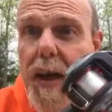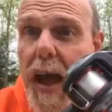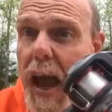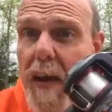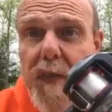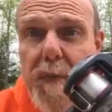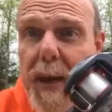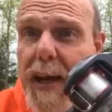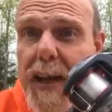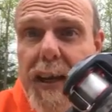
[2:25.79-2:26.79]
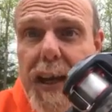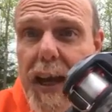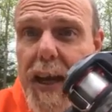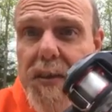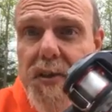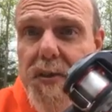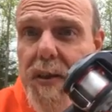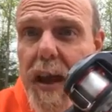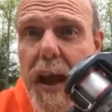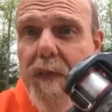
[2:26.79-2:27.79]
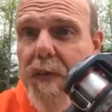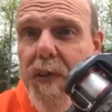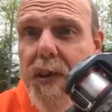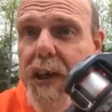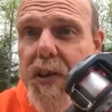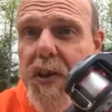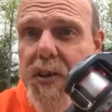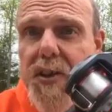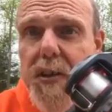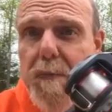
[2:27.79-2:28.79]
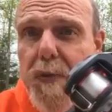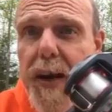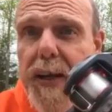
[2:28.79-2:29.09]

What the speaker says: Haven't made any casts, haven't really adjusted the brake,